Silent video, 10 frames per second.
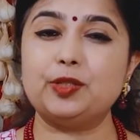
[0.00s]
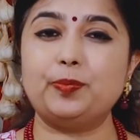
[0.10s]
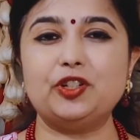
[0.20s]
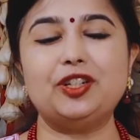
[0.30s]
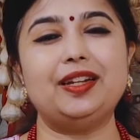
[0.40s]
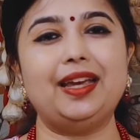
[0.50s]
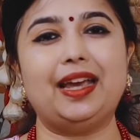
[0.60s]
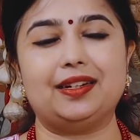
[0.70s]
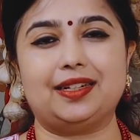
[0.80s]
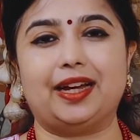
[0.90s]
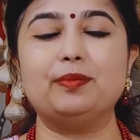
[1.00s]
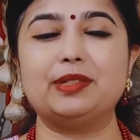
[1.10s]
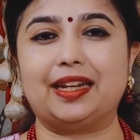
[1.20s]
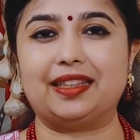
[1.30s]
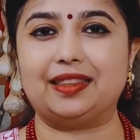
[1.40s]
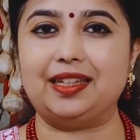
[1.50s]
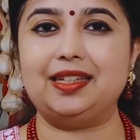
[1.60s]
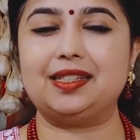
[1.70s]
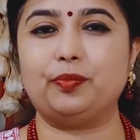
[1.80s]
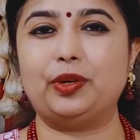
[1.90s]
Especially at times like
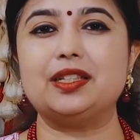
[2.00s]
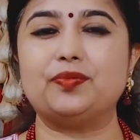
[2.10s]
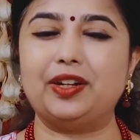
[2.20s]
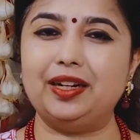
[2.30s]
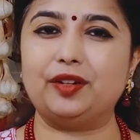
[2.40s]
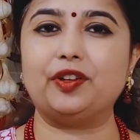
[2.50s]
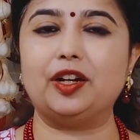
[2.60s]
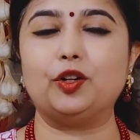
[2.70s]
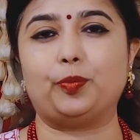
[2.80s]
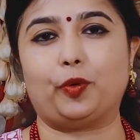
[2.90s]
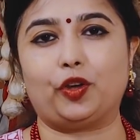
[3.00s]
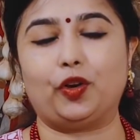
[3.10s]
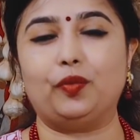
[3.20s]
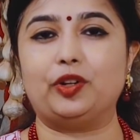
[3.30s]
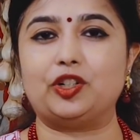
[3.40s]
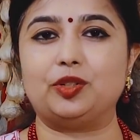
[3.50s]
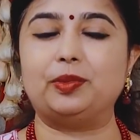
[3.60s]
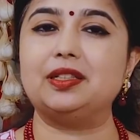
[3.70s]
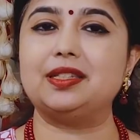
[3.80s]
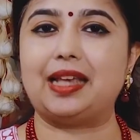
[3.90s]
these when it's very difficult to procure
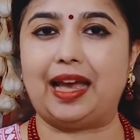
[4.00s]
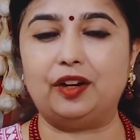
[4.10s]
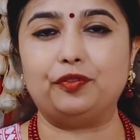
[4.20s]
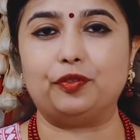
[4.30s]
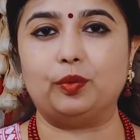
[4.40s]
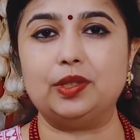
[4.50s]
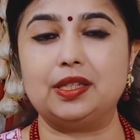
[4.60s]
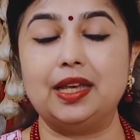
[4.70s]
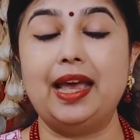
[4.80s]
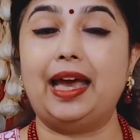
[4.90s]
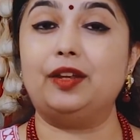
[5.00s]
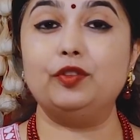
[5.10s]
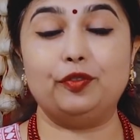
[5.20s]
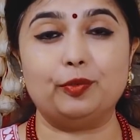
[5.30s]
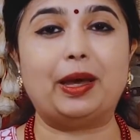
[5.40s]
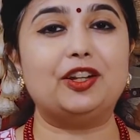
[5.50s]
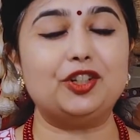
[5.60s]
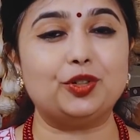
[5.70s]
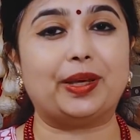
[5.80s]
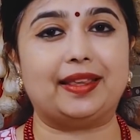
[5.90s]
vegetables and fruits and even if you
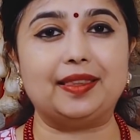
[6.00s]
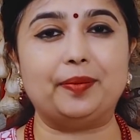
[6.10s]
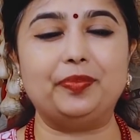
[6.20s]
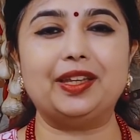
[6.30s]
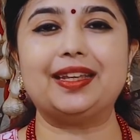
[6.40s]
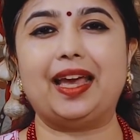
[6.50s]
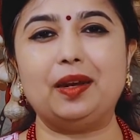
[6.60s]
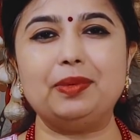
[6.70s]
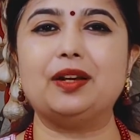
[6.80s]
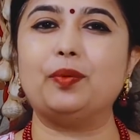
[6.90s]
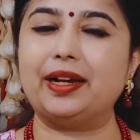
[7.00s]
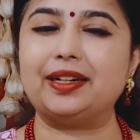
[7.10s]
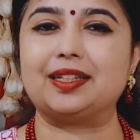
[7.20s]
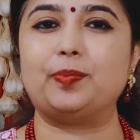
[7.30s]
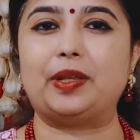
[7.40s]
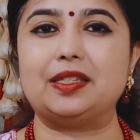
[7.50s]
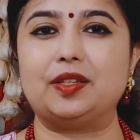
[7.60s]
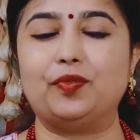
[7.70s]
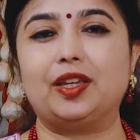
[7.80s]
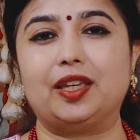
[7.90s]
manage to get them can be quite
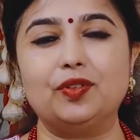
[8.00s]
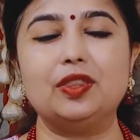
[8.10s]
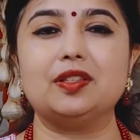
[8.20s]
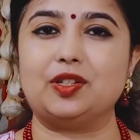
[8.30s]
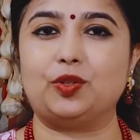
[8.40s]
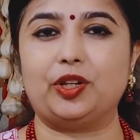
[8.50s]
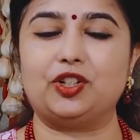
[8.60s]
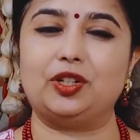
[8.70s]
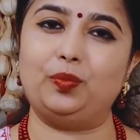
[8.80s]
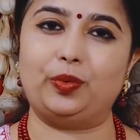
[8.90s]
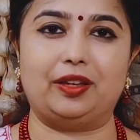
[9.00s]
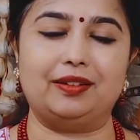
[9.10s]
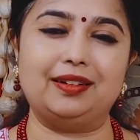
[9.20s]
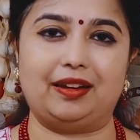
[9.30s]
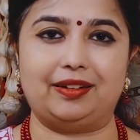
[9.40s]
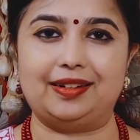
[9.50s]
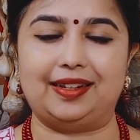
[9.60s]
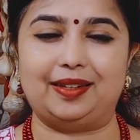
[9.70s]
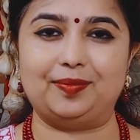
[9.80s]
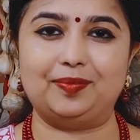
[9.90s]
expensive given the situation we are in currently.